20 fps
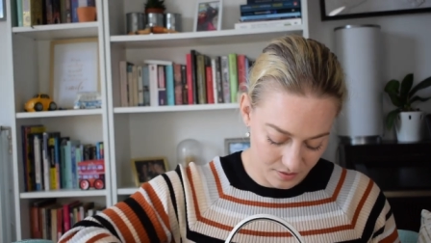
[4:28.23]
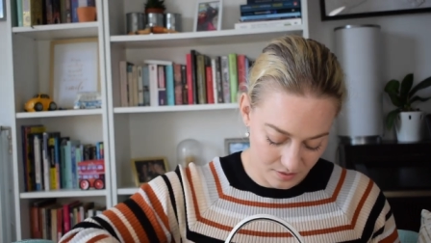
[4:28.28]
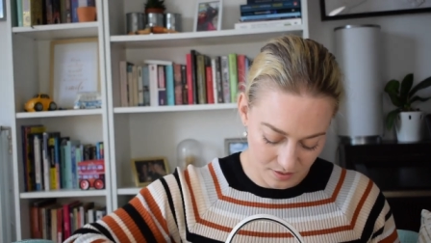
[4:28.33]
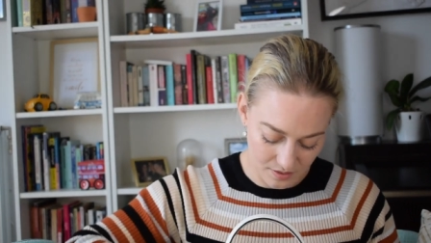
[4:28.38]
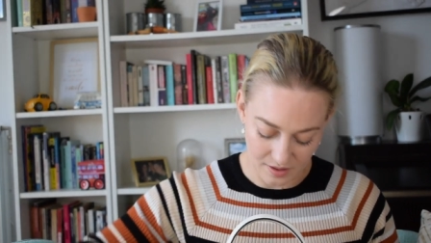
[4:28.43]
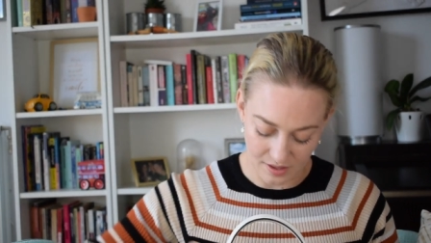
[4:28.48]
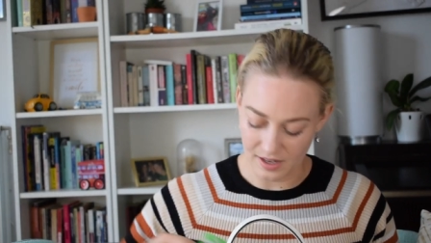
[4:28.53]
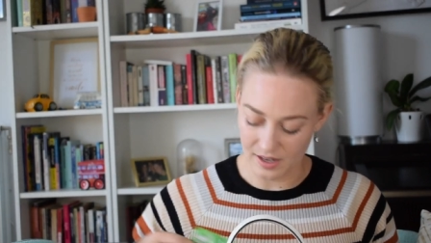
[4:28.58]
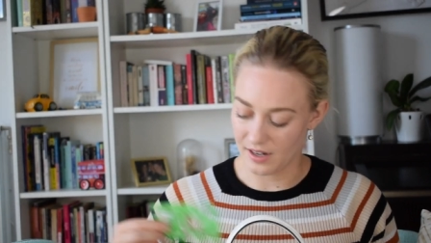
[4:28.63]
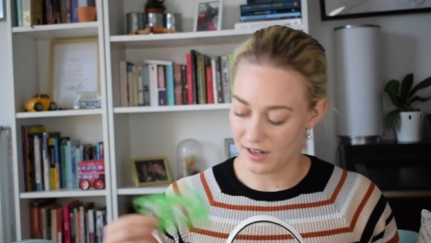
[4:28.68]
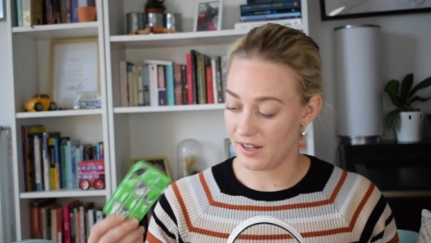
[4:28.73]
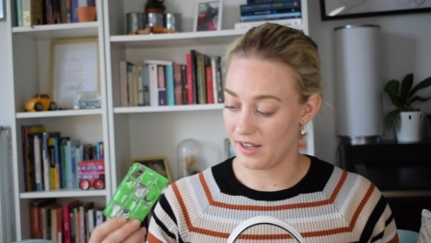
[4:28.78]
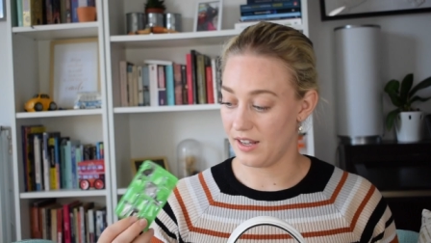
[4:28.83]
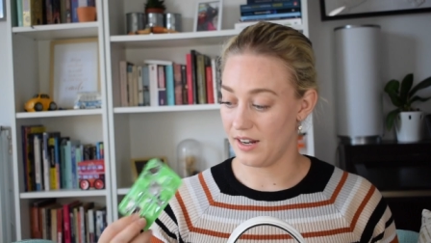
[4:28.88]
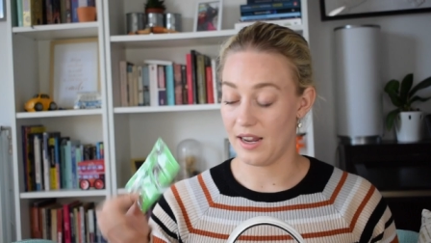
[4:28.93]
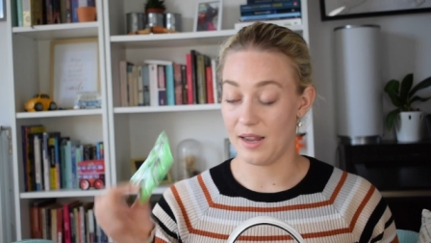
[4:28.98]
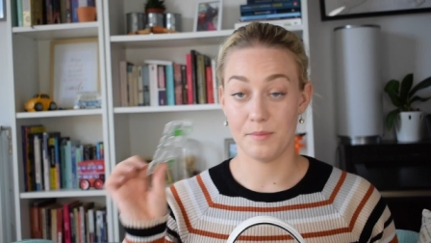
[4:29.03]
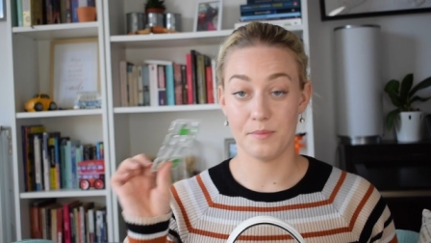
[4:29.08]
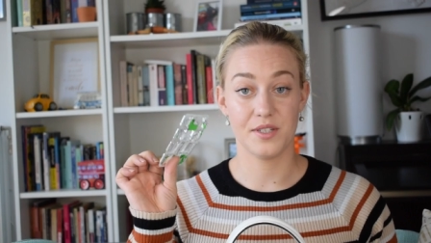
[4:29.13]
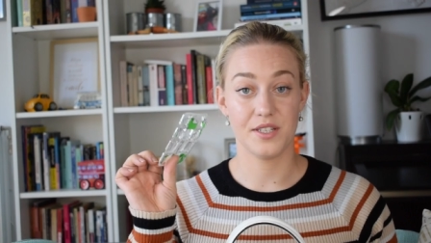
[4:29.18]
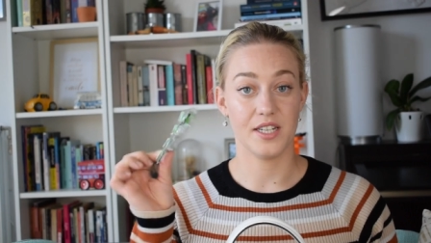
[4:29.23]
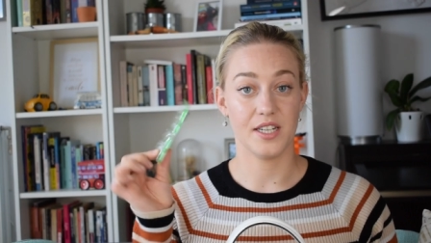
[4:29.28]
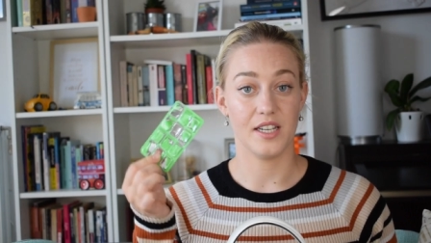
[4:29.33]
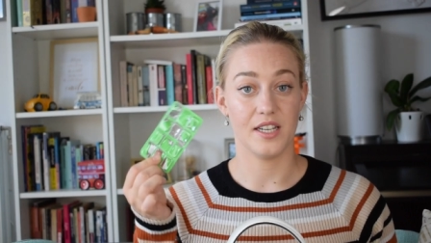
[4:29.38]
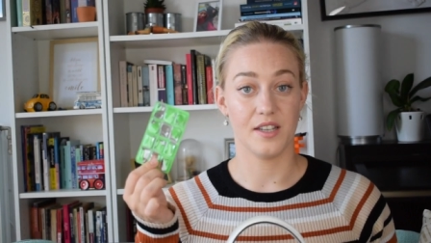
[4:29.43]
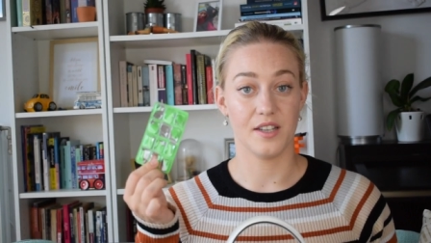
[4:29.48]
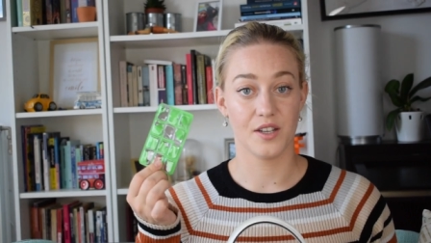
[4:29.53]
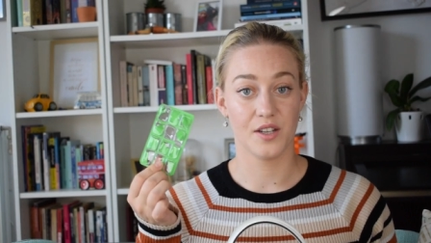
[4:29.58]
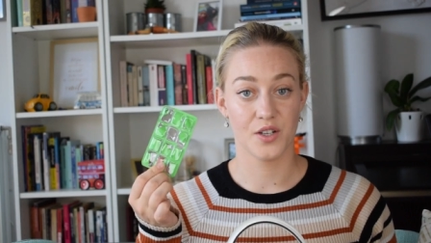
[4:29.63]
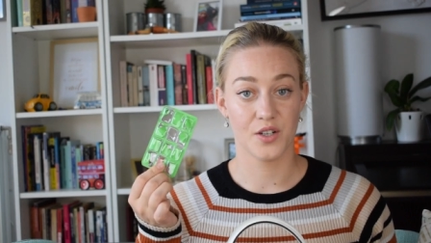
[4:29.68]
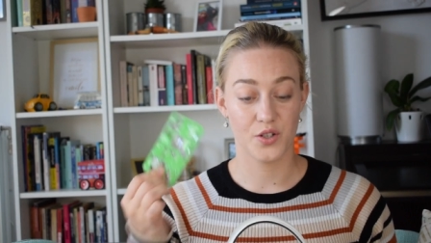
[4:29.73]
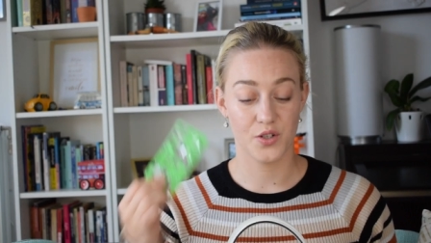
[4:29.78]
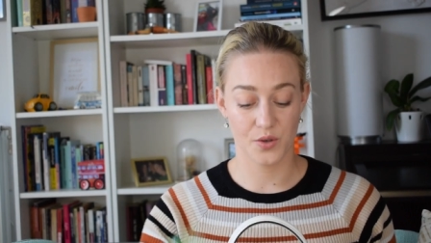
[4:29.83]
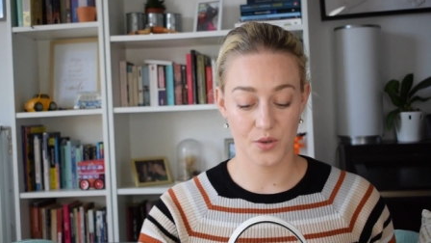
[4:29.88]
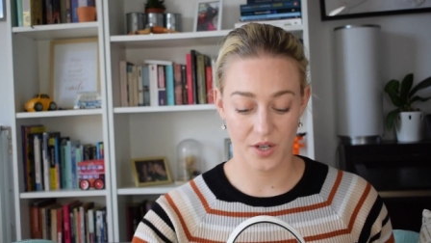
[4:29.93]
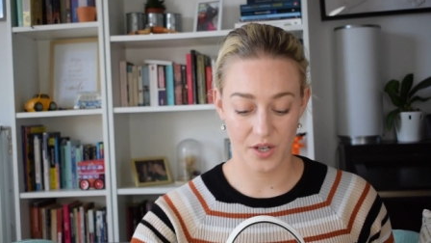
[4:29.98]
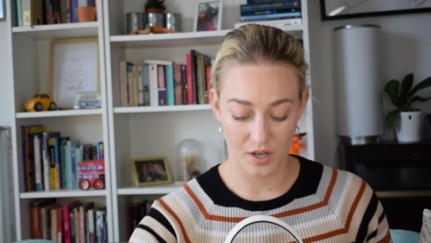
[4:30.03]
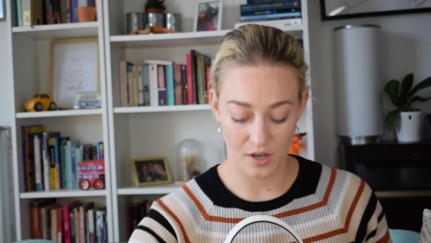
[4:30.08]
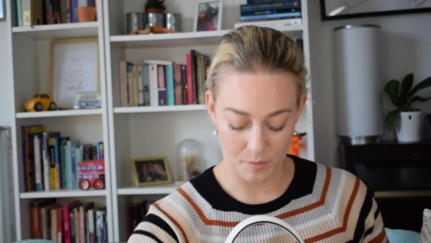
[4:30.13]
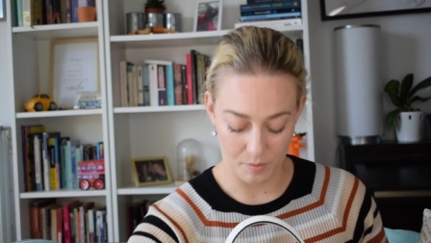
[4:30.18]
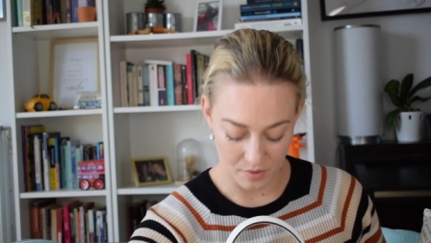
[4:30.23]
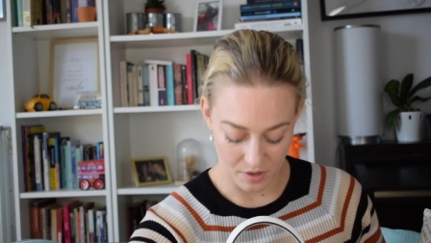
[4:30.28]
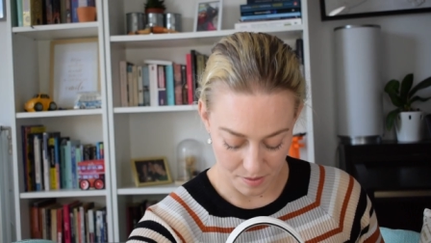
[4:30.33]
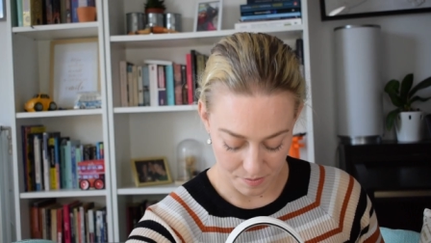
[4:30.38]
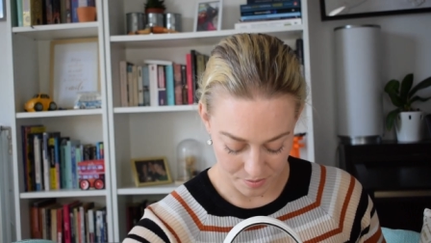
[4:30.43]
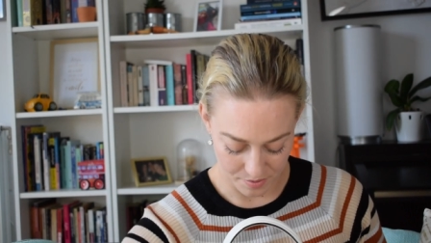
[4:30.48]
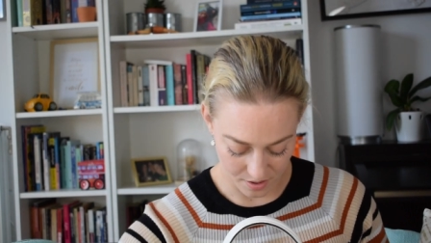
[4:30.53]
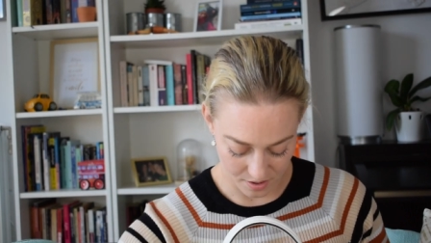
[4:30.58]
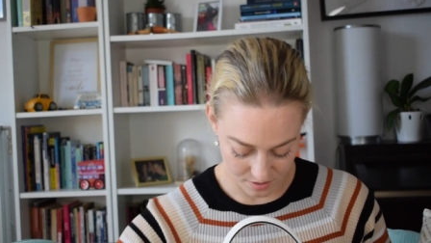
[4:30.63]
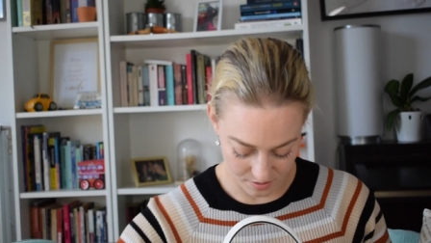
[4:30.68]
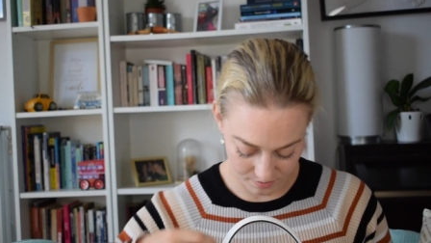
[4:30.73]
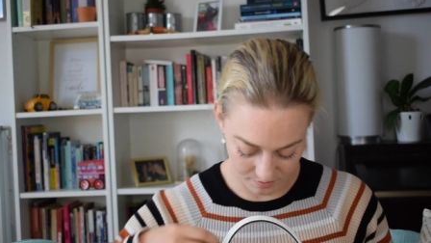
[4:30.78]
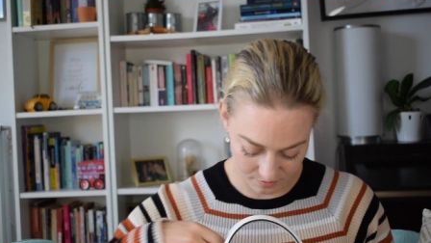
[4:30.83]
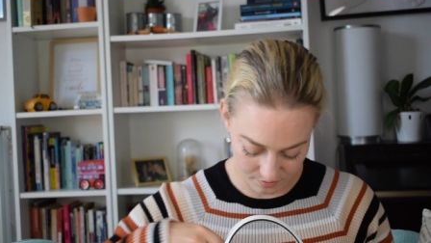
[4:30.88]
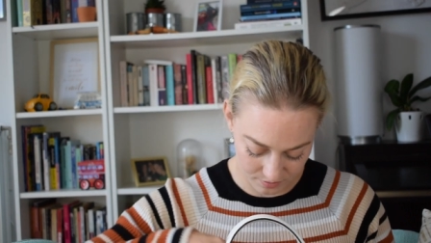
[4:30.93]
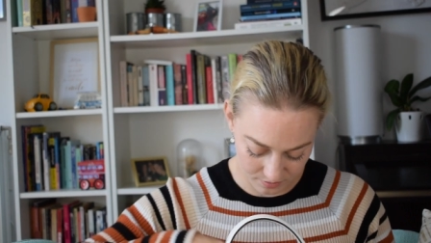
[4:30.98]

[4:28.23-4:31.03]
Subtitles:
Then an empty chewing gum wrapper.